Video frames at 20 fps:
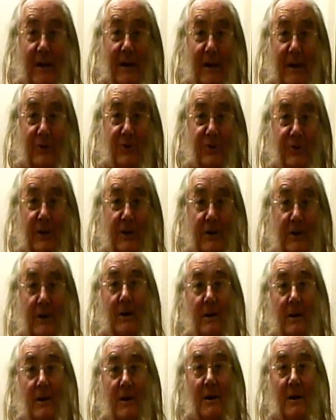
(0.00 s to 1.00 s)
electric
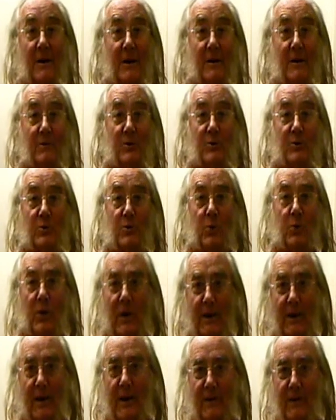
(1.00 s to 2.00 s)
car, which was
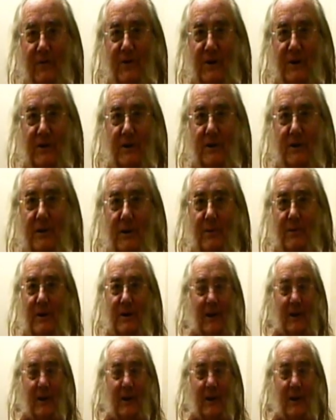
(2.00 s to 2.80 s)
well ahead of its time.